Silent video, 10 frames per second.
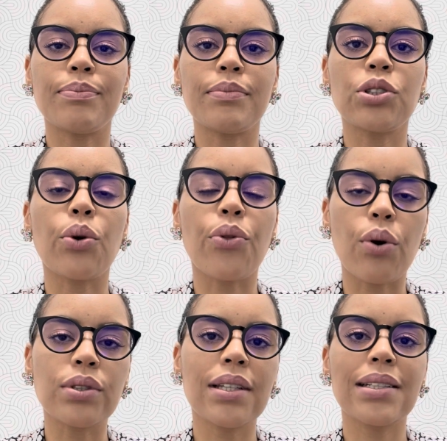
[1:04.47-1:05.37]
So
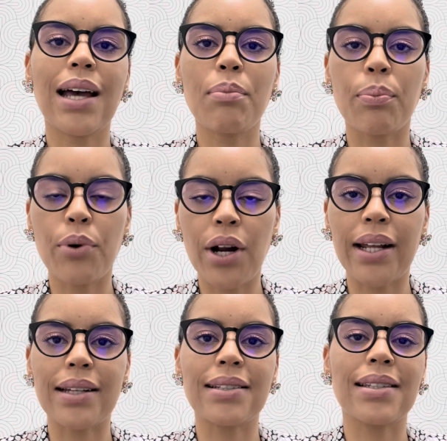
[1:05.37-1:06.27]
those are the type of
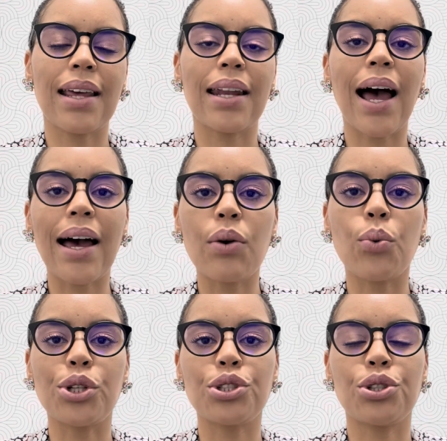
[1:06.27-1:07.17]
products that I
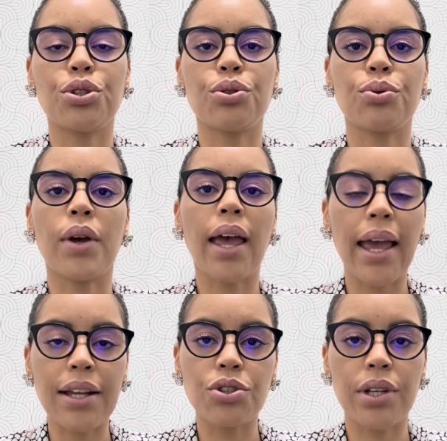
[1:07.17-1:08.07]
wanted to
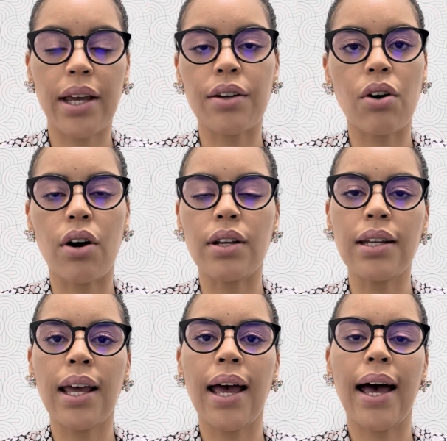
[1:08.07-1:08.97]
educate on
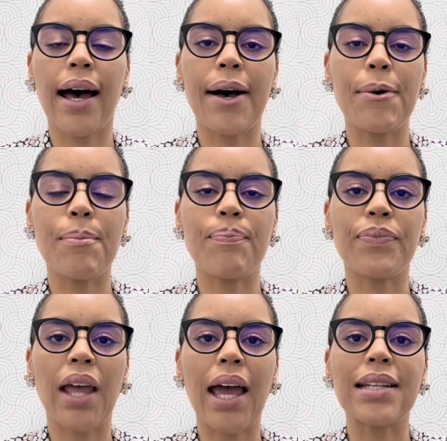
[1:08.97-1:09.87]

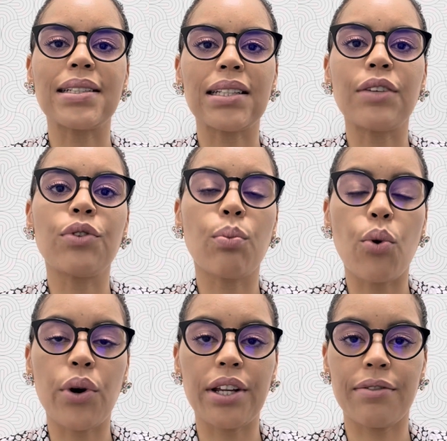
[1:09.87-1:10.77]
and give you
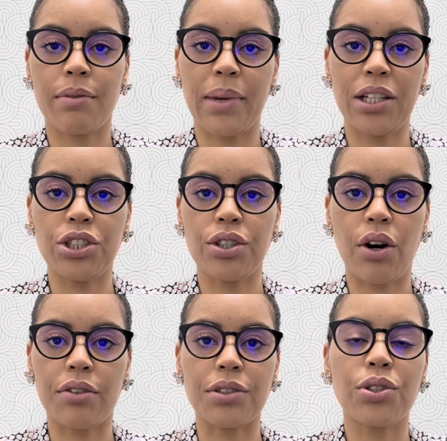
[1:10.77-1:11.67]
more information
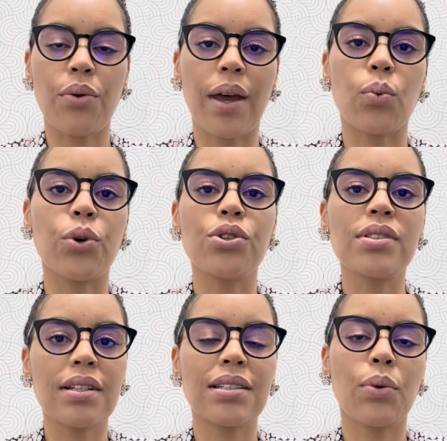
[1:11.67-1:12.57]
on, so that when you're
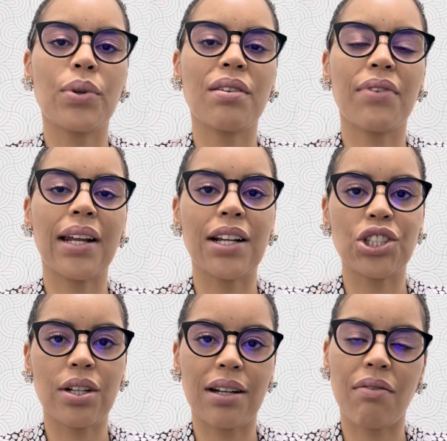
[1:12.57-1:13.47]
sitting with a
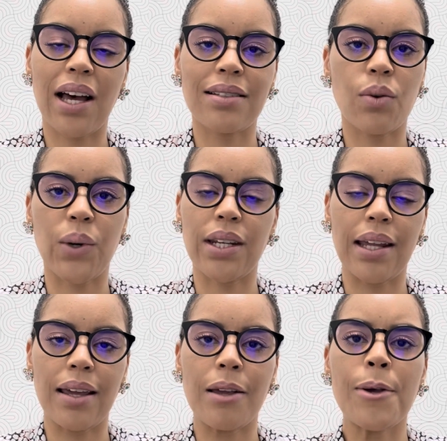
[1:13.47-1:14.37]
financial advisor one day,